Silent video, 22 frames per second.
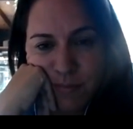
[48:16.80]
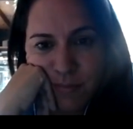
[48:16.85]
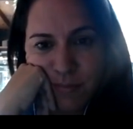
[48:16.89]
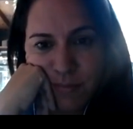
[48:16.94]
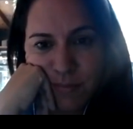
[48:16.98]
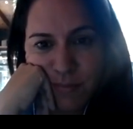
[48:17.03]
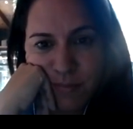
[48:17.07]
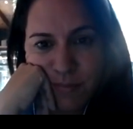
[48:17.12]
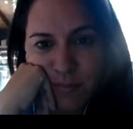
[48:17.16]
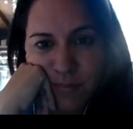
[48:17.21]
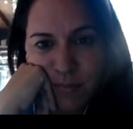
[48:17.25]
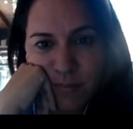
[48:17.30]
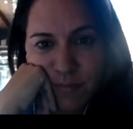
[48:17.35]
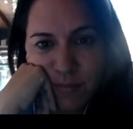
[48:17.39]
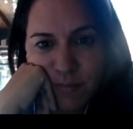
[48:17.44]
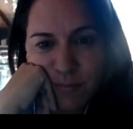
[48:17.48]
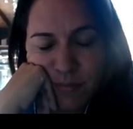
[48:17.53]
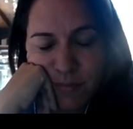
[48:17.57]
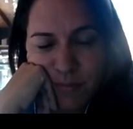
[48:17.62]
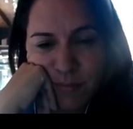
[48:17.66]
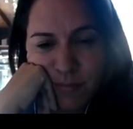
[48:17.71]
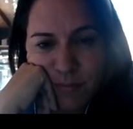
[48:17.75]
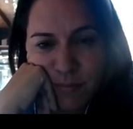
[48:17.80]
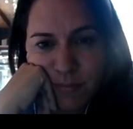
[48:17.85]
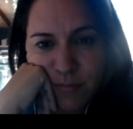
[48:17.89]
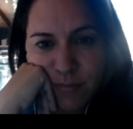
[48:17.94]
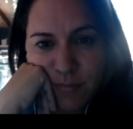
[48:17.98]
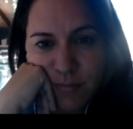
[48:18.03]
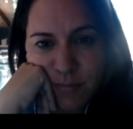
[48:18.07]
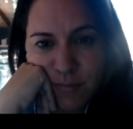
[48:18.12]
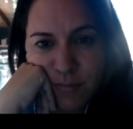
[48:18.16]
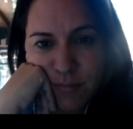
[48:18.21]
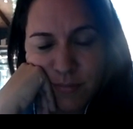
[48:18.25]

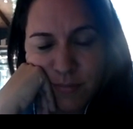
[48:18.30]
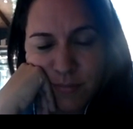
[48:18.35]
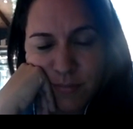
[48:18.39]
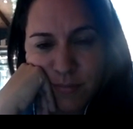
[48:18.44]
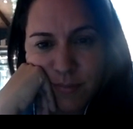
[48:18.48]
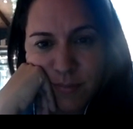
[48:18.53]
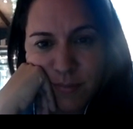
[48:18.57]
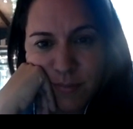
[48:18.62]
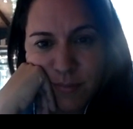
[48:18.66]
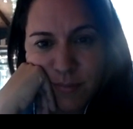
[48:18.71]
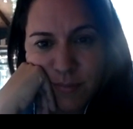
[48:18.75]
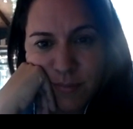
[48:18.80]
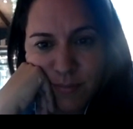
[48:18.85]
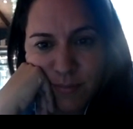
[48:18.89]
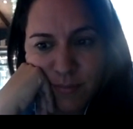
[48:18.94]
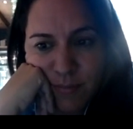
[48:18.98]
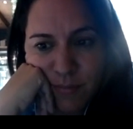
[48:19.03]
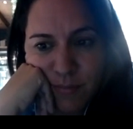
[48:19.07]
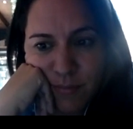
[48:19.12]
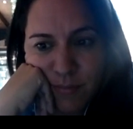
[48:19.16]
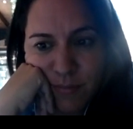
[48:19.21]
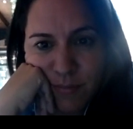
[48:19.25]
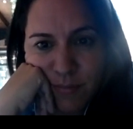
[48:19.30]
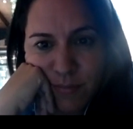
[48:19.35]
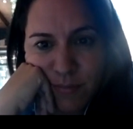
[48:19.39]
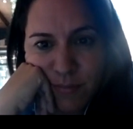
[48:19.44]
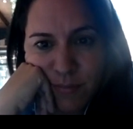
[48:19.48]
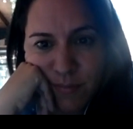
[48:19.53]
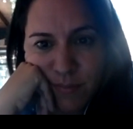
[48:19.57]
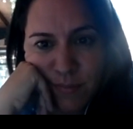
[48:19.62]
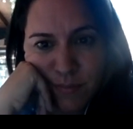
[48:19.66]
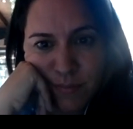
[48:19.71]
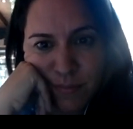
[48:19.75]

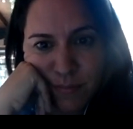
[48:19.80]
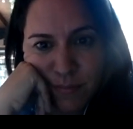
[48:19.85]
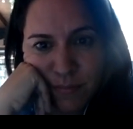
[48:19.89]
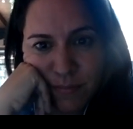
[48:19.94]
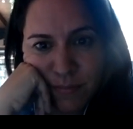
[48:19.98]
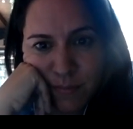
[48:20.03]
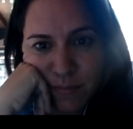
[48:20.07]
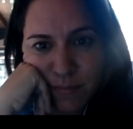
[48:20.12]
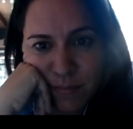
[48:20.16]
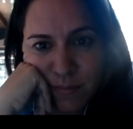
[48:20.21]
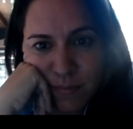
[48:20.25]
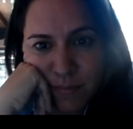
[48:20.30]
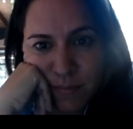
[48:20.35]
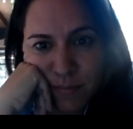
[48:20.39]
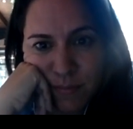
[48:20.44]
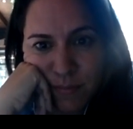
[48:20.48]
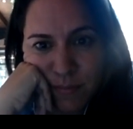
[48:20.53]
(silent)